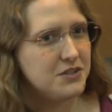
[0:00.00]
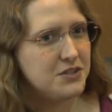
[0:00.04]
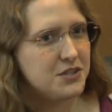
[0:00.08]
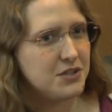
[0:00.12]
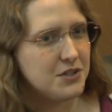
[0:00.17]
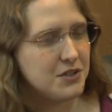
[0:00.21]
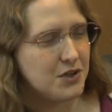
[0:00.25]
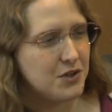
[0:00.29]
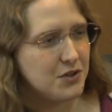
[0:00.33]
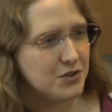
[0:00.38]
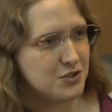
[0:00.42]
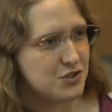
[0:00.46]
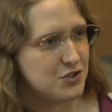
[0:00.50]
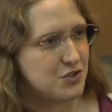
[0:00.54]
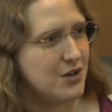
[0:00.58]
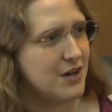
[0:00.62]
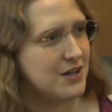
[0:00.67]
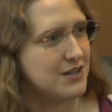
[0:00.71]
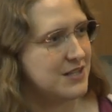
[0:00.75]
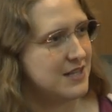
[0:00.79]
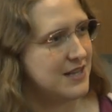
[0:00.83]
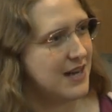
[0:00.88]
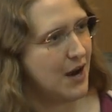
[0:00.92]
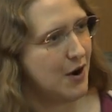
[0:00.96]
to
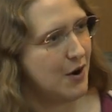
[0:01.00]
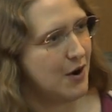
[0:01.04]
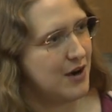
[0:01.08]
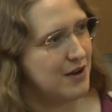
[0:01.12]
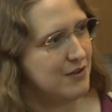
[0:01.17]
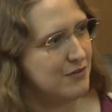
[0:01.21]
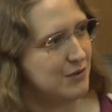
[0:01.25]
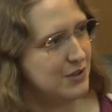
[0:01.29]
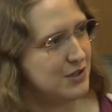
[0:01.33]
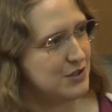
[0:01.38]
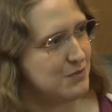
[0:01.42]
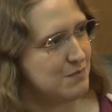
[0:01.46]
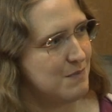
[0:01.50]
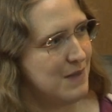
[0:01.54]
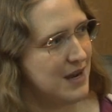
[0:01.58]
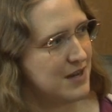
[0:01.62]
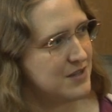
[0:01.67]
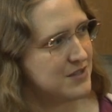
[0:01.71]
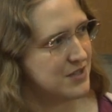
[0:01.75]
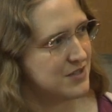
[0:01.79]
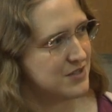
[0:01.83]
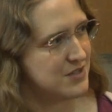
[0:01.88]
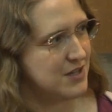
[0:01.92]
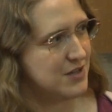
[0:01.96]
construct a narrative which
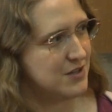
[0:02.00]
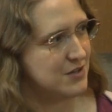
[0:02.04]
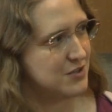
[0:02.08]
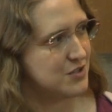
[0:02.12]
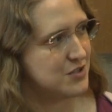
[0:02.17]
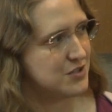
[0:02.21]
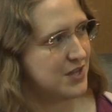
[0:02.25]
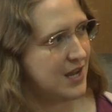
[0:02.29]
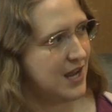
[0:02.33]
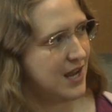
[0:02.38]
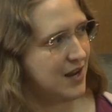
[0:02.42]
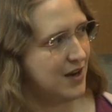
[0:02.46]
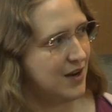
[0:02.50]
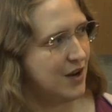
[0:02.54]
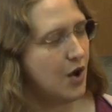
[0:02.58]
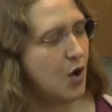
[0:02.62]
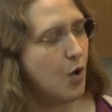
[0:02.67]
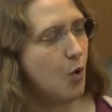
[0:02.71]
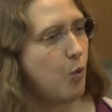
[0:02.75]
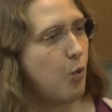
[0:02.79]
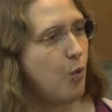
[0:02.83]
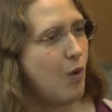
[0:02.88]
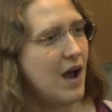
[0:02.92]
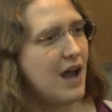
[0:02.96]
makes us understand
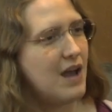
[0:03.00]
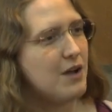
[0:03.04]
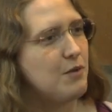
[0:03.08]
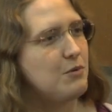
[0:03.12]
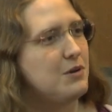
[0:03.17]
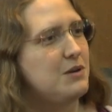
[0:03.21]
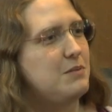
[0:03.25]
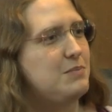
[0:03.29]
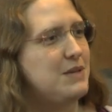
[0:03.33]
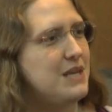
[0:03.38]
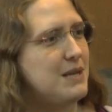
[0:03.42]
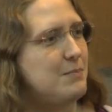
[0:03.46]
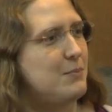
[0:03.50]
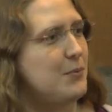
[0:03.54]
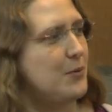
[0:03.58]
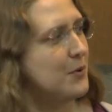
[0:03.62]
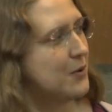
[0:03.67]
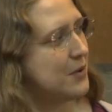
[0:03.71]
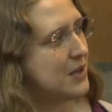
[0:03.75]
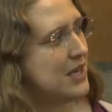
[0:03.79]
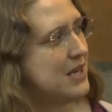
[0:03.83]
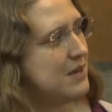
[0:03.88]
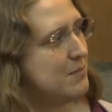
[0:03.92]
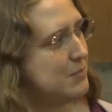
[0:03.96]
why would
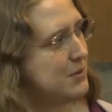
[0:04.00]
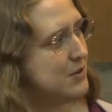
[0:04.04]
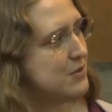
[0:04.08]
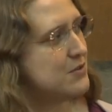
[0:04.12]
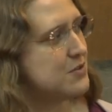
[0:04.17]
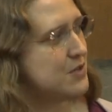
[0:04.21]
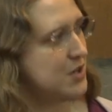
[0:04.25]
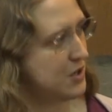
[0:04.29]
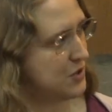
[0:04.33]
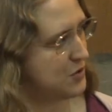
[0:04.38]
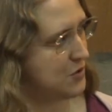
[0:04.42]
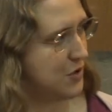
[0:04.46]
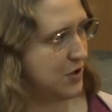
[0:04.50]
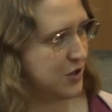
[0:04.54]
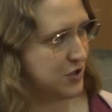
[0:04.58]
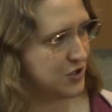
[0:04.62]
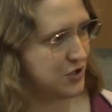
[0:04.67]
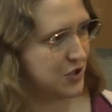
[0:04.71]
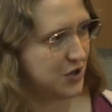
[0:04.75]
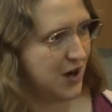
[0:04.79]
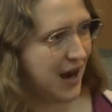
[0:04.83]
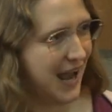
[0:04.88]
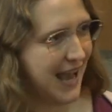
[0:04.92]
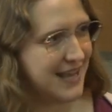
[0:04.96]
people keep using
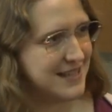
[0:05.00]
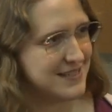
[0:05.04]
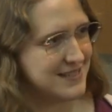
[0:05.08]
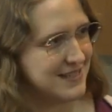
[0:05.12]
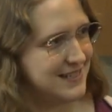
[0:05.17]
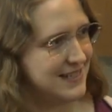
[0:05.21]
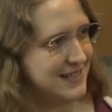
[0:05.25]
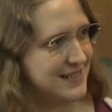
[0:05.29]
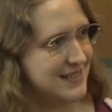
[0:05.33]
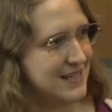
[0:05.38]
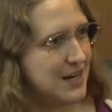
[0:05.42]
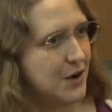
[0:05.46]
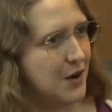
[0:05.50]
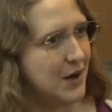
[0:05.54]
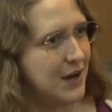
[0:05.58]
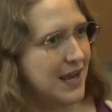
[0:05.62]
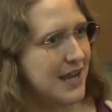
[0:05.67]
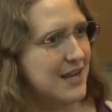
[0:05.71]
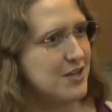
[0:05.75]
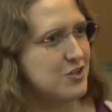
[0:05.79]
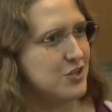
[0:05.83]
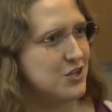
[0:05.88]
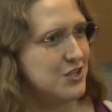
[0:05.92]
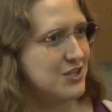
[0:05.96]
torture as an
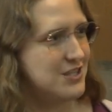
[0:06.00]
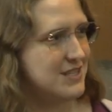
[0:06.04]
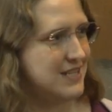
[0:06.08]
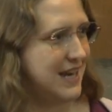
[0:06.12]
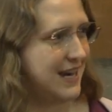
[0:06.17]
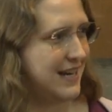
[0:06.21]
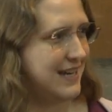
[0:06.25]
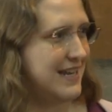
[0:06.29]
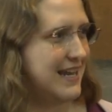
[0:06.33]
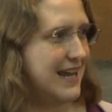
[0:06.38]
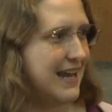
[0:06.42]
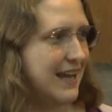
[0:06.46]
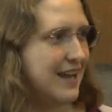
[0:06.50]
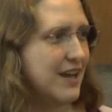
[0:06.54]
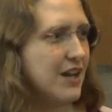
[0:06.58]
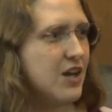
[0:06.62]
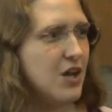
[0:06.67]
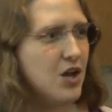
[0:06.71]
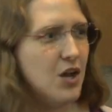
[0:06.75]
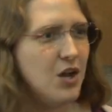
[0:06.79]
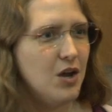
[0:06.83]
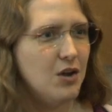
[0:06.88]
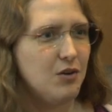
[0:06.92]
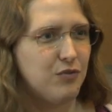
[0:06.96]
interrogation technique
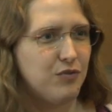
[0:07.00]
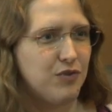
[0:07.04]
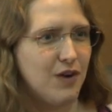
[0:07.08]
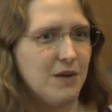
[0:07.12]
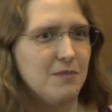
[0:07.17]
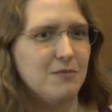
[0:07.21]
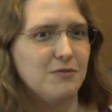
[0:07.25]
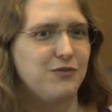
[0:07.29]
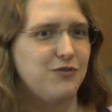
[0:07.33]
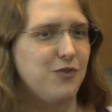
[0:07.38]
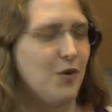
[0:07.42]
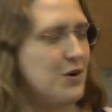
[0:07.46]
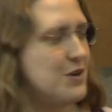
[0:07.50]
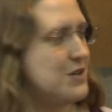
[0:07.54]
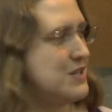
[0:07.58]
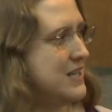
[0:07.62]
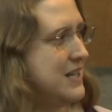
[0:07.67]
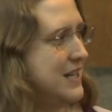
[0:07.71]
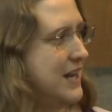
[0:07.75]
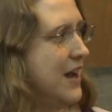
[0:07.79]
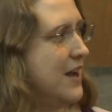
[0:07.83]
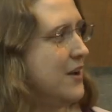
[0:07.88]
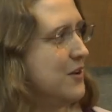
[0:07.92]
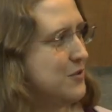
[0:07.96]
from
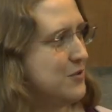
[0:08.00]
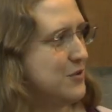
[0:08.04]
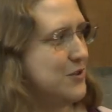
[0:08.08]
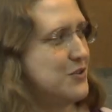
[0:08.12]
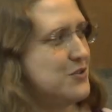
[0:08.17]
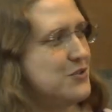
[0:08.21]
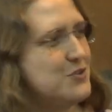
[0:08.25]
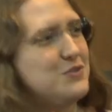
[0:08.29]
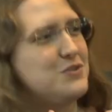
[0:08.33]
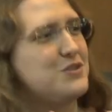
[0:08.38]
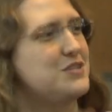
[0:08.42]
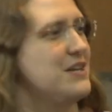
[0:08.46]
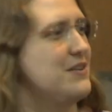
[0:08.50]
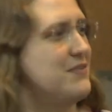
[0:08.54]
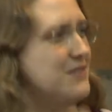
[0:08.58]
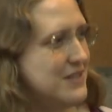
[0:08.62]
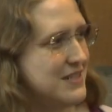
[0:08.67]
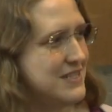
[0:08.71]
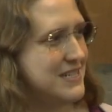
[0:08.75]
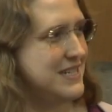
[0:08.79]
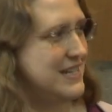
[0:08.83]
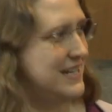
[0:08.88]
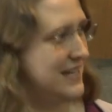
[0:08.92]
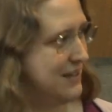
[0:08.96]
1400 to
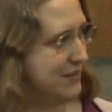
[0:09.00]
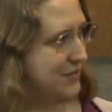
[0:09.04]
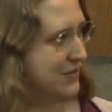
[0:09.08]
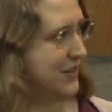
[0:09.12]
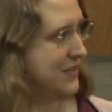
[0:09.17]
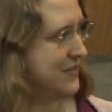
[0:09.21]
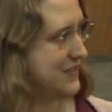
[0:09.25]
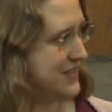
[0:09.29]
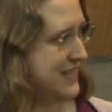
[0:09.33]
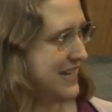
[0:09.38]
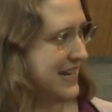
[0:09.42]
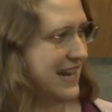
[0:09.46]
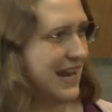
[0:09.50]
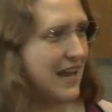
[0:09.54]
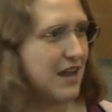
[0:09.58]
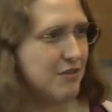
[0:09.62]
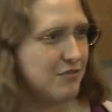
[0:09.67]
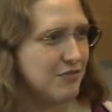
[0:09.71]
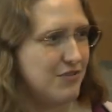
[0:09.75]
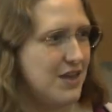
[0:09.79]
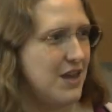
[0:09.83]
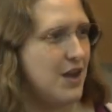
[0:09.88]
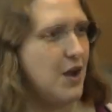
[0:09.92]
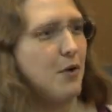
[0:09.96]
1750
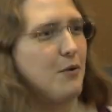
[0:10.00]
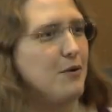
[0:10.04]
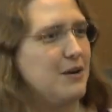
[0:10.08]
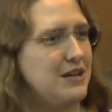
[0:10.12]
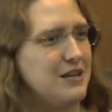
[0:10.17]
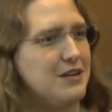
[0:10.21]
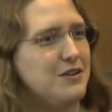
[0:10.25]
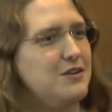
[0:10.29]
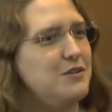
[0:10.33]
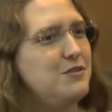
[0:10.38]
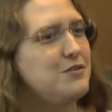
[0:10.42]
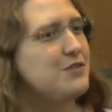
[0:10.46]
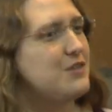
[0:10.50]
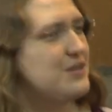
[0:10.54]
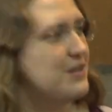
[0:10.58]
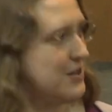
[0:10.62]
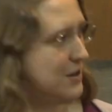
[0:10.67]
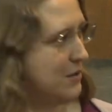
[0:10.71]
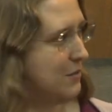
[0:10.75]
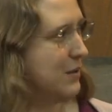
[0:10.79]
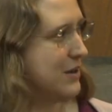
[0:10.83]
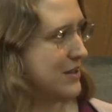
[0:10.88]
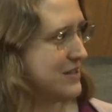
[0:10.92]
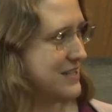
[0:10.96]
if they already knew that
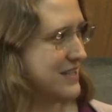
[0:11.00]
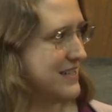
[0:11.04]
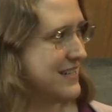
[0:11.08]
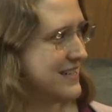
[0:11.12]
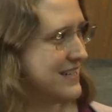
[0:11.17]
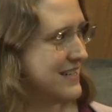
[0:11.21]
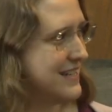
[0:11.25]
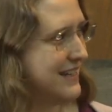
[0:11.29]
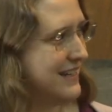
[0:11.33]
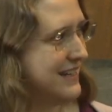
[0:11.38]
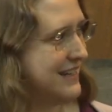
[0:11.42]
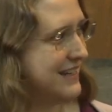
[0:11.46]
it wasn't